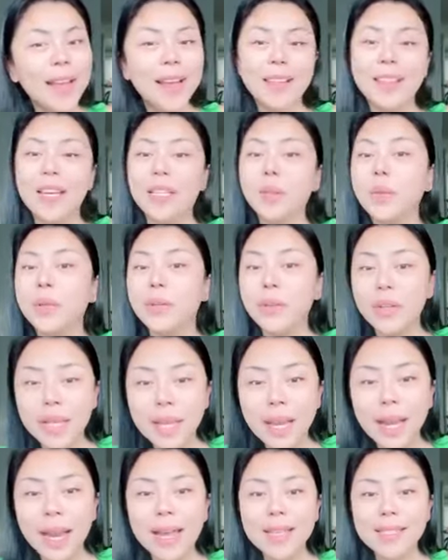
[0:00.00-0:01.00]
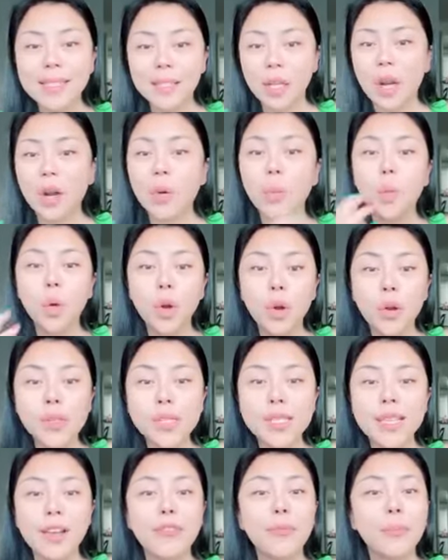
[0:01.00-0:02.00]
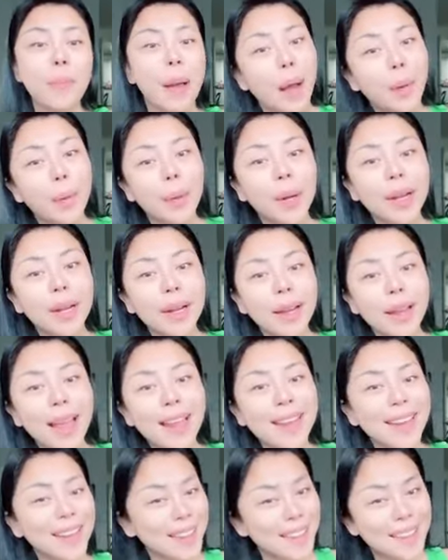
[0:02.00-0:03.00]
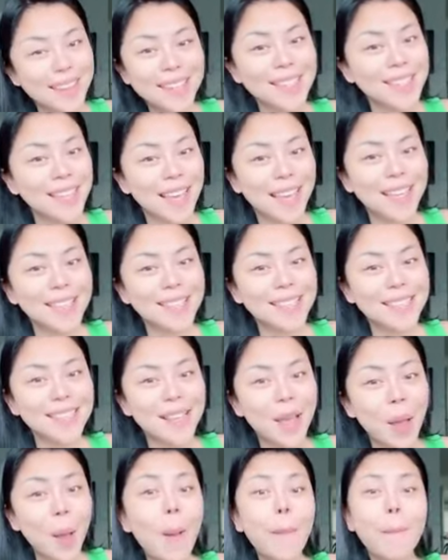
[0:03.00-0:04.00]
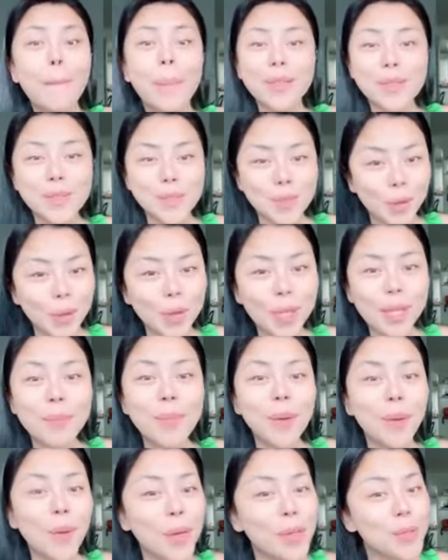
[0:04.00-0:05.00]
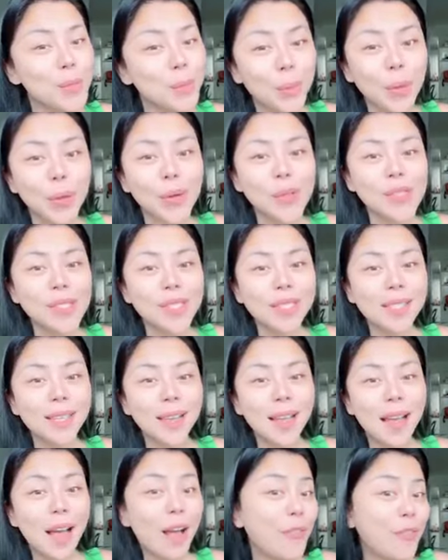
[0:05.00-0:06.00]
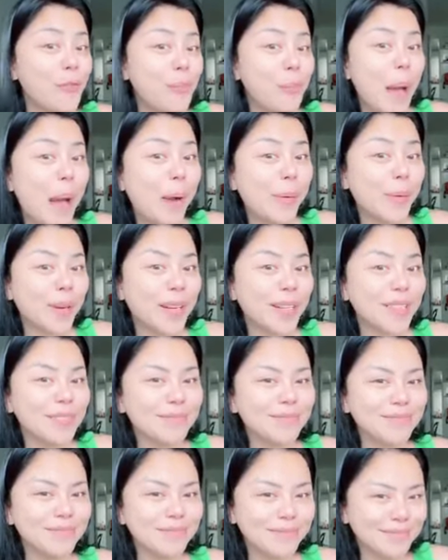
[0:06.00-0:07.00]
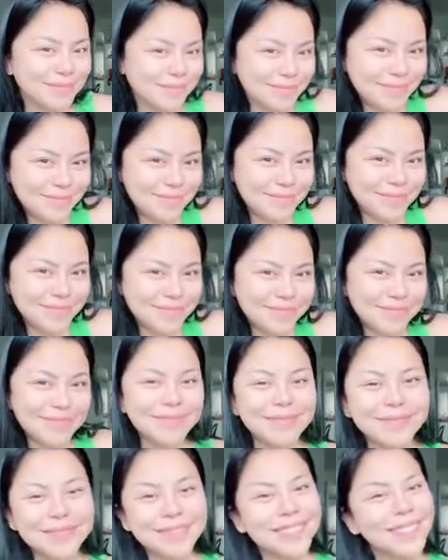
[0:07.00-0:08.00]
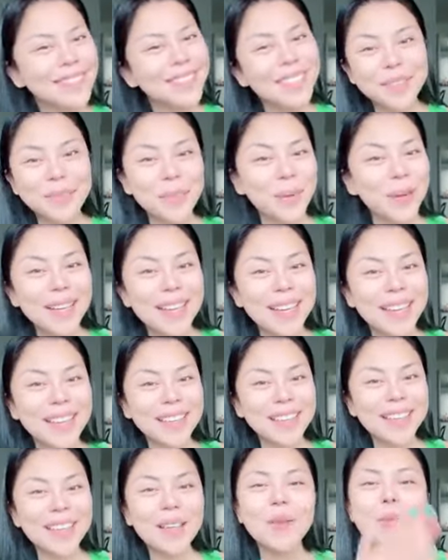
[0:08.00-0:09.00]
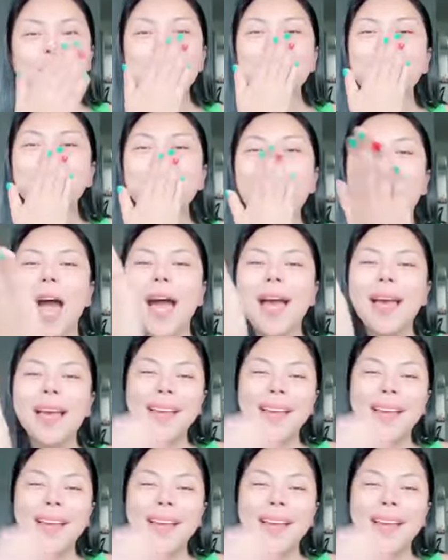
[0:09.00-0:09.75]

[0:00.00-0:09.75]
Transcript: that we realize that our words have power. And in this case, Pastor Quiboloy's words have power. Good morning. Mwah.